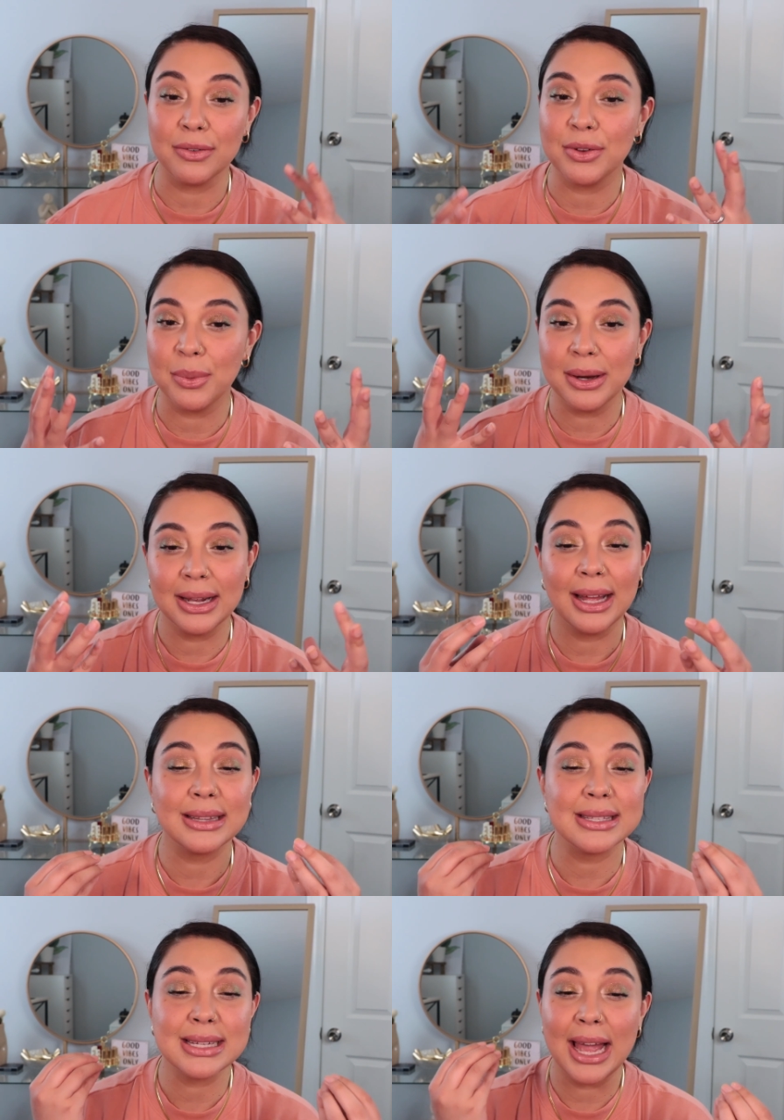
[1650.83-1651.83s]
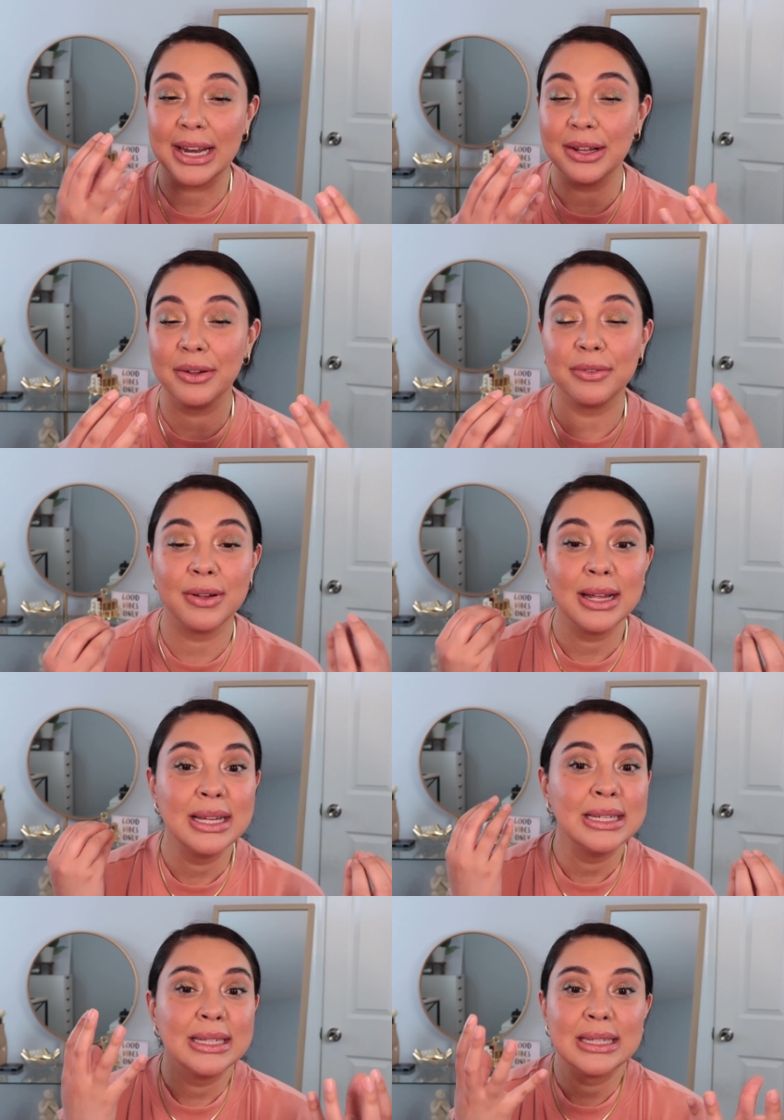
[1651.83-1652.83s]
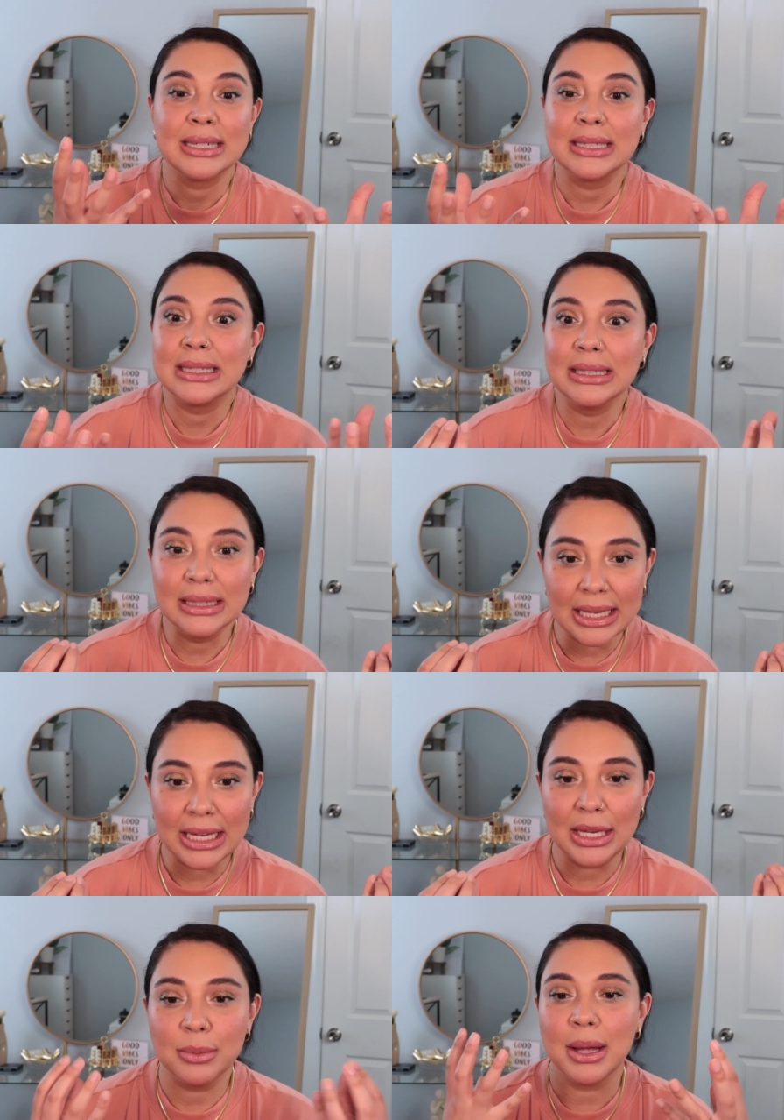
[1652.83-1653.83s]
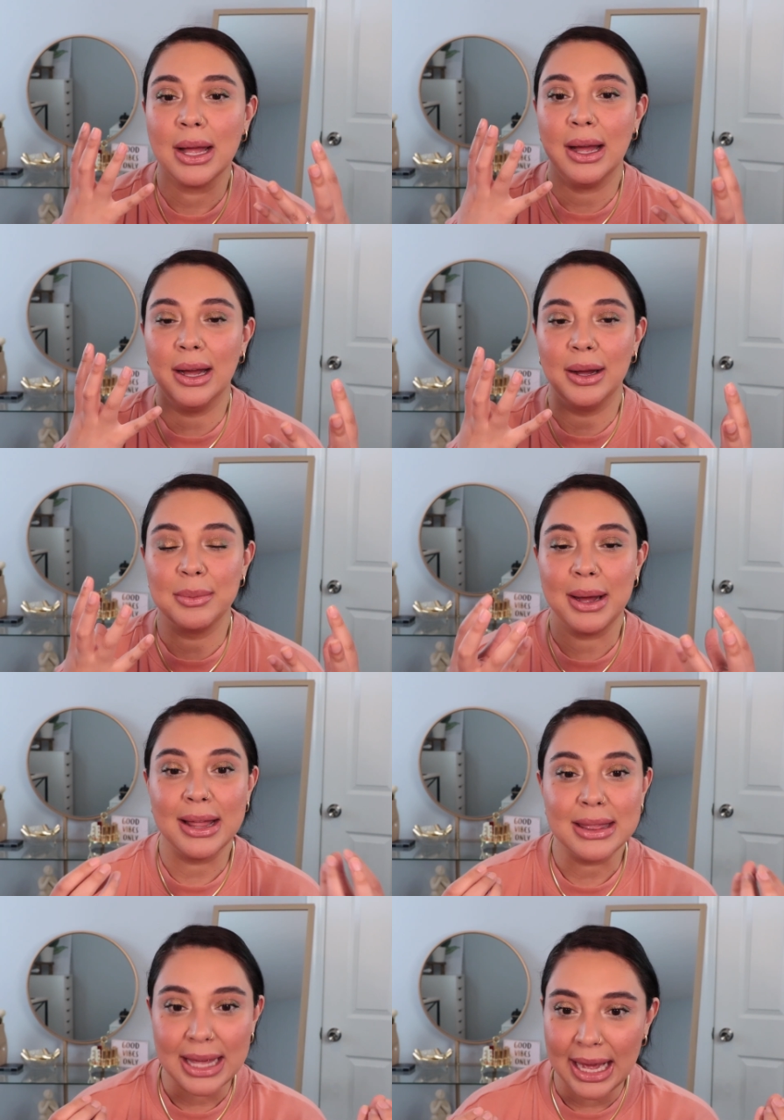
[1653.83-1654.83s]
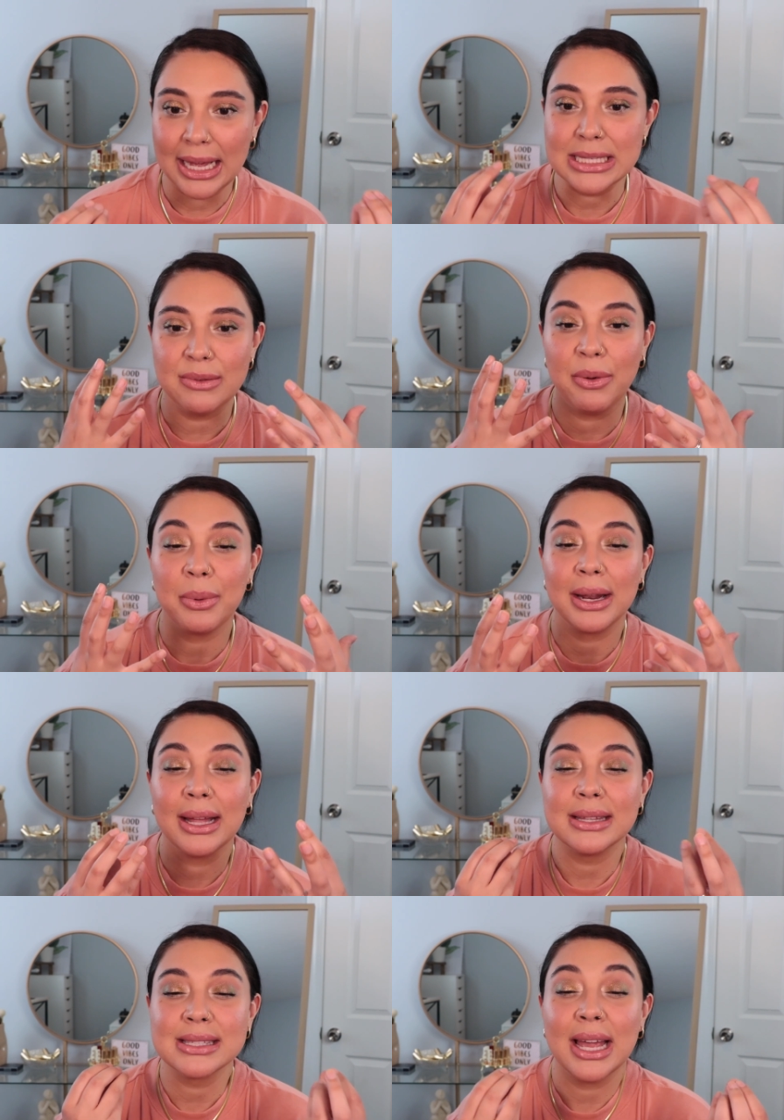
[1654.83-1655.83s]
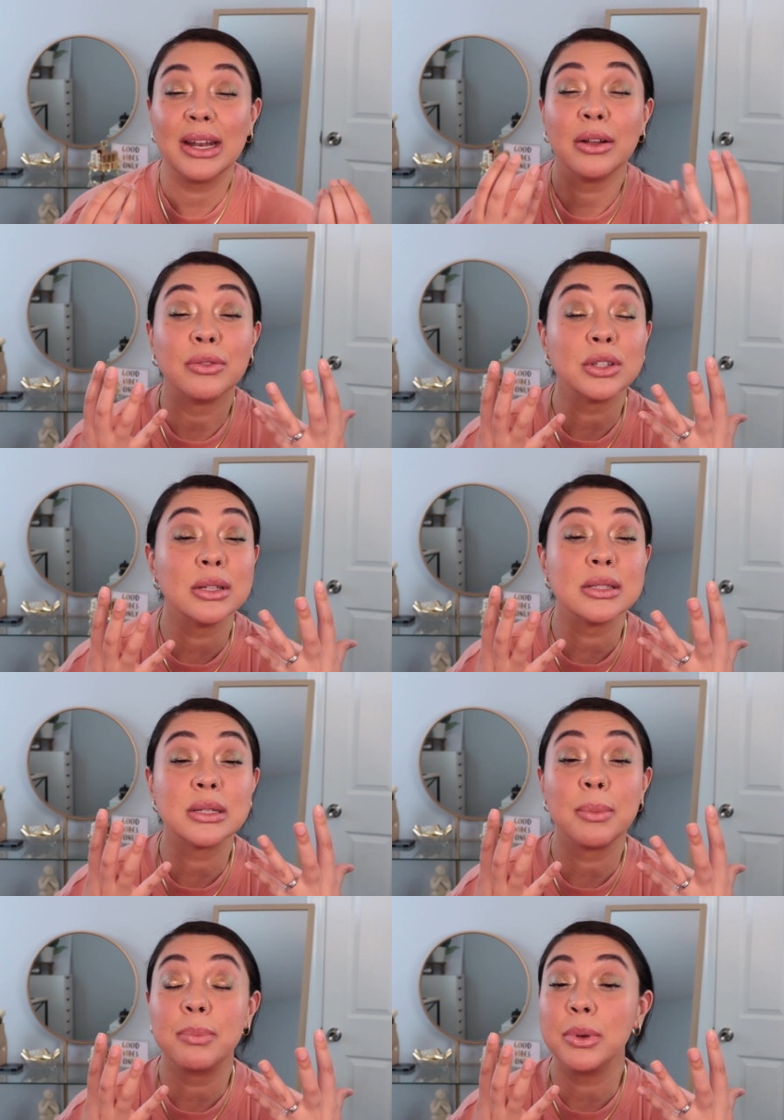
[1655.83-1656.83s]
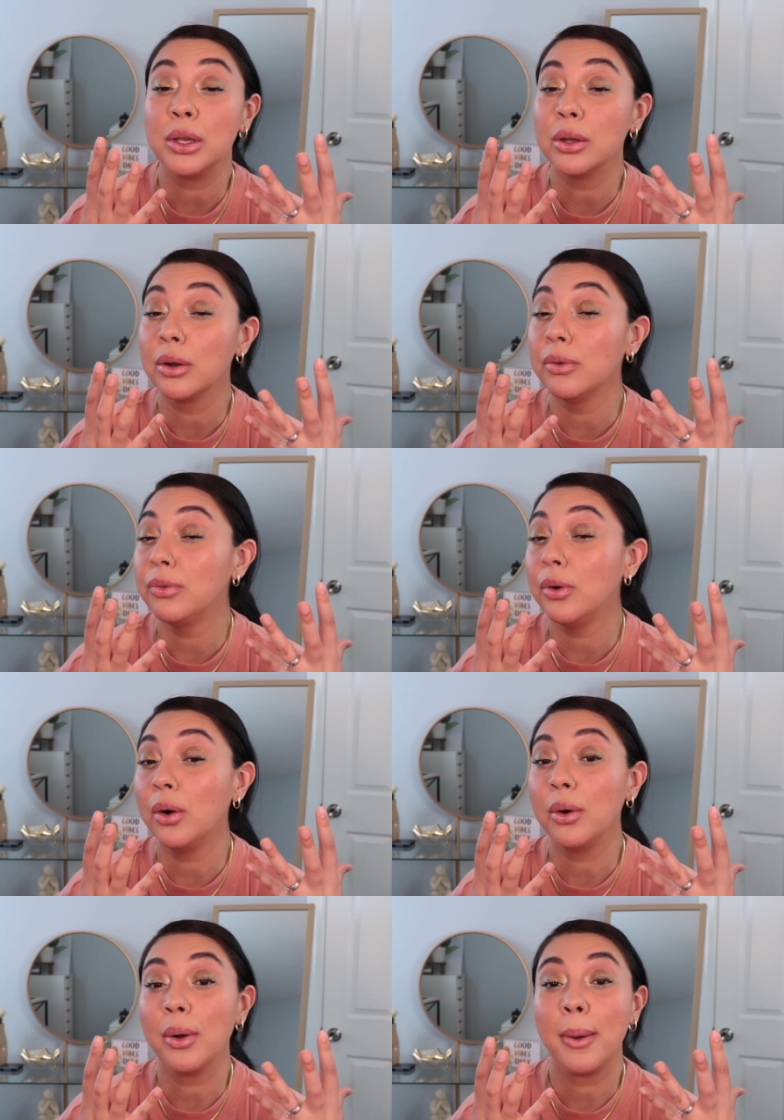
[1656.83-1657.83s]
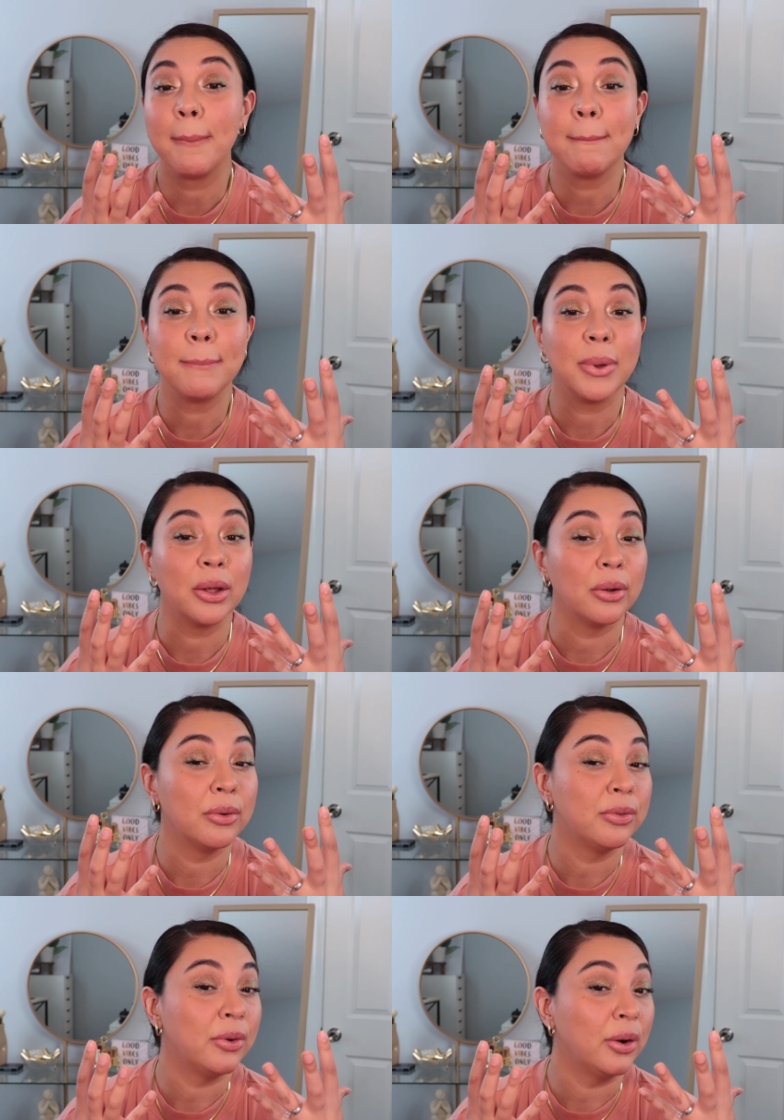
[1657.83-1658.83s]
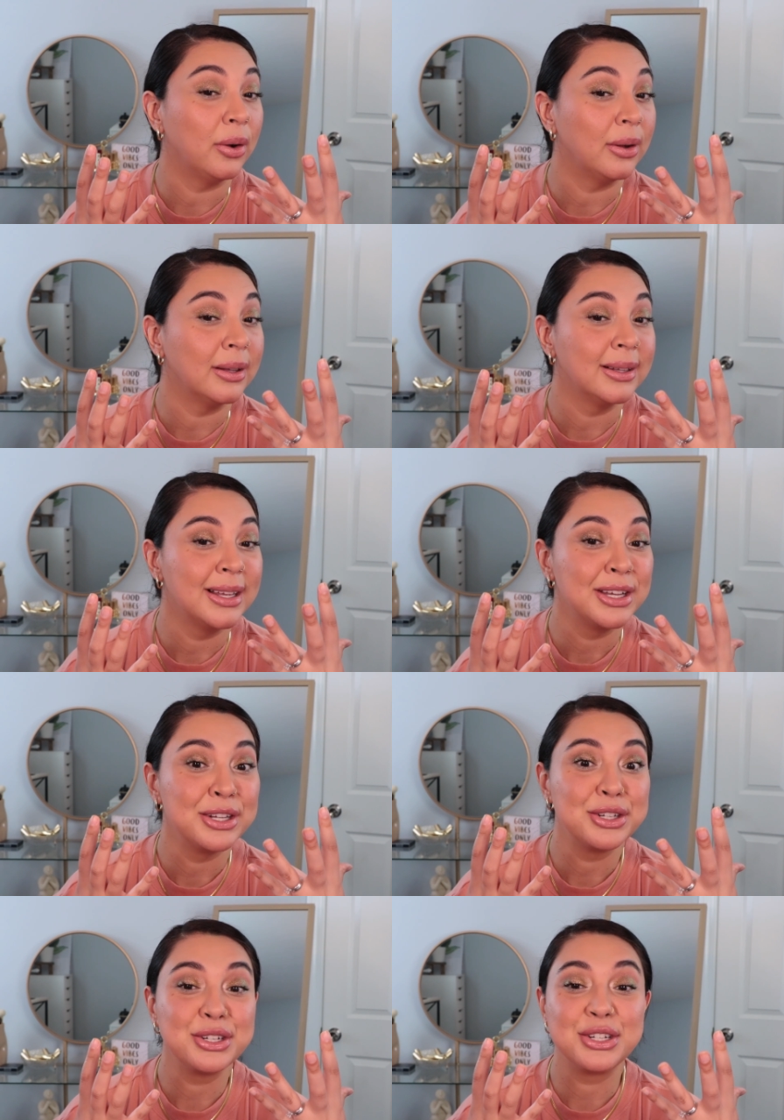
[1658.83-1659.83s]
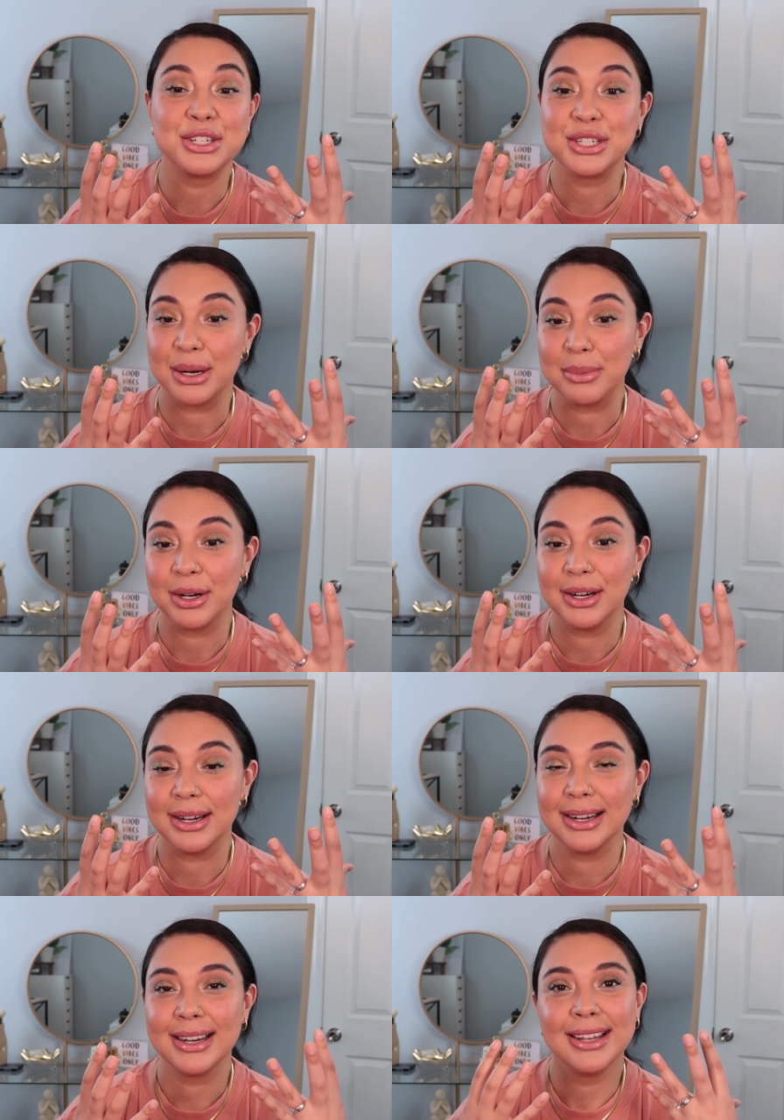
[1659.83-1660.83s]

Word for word: If you want to get this kind of gleam um, on the eyes, if you want to get this kind of just beautiful, beautiful shimmer,